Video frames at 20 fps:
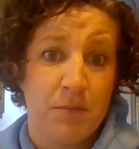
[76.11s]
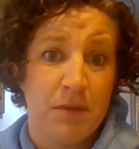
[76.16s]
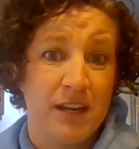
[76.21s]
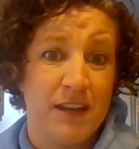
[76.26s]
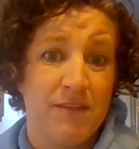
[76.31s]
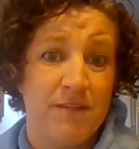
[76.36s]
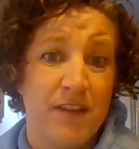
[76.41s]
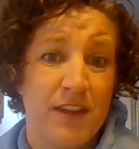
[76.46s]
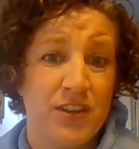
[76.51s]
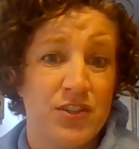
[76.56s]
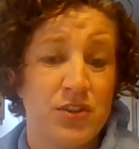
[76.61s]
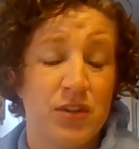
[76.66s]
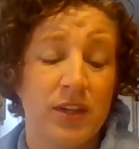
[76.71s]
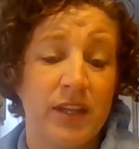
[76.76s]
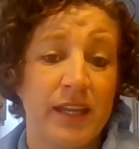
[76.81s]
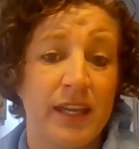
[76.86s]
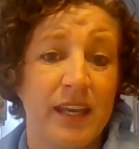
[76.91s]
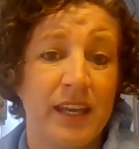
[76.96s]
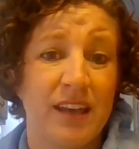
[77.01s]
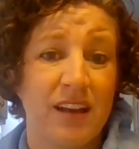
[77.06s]
but
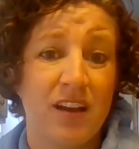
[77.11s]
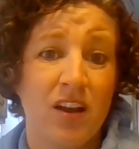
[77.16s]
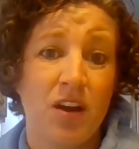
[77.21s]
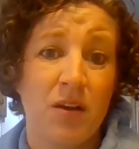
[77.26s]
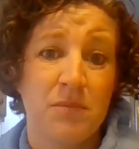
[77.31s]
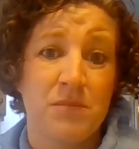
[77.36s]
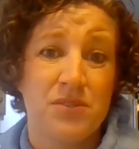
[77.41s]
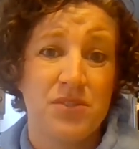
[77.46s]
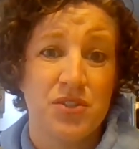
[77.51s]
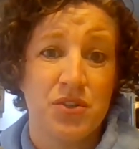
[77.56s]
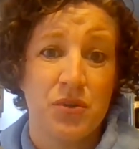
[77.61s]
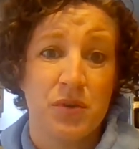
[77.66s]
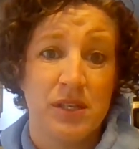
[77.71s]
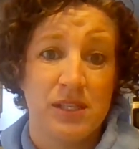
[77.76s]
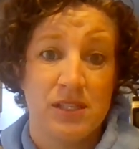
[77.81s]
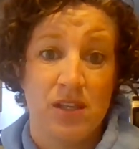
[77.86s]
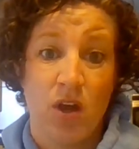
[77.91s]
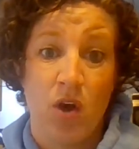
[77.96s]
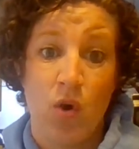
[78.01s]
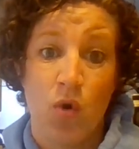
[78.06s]
eventually it comes to
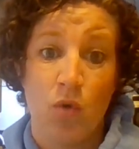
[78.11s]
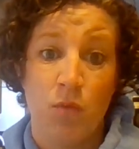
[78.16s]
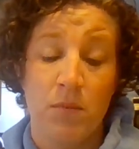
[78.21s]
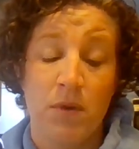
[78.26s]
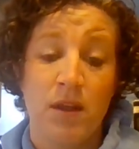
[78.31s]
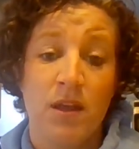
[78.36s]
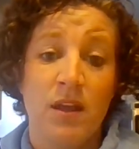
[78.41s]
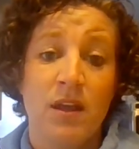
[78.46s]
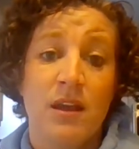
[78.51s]
his home.